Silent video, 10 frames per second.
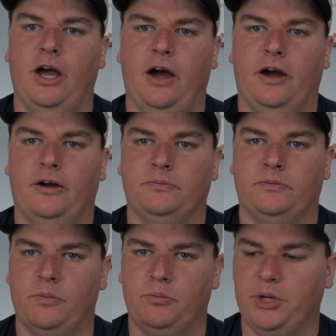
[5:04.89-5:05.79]
Um,
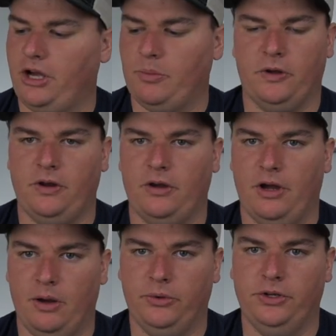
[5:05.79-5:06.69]
pick up a
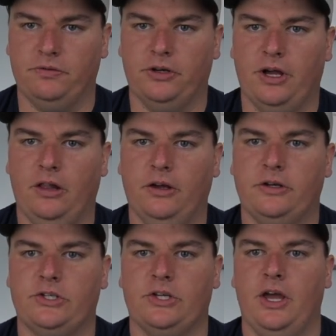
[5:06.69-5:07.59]
couple different
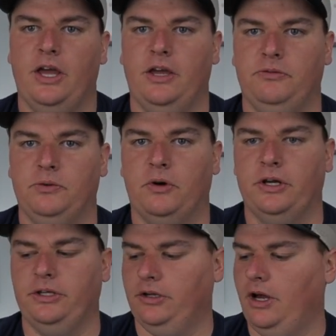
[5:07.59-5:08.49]
colors if you want.